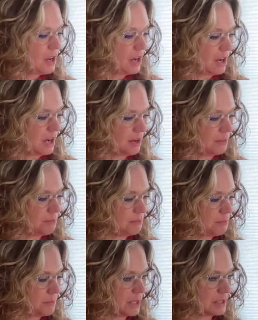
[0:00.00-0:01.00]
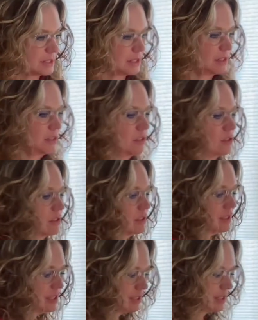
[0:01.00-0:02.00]
um, but you can
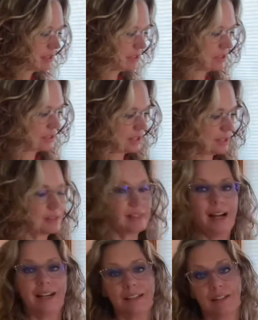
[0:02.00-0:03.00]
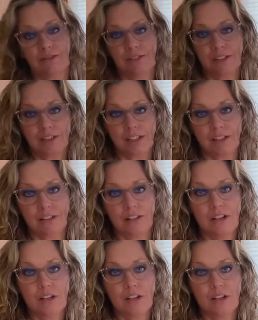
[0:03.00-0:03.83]
see that there is a height difference here.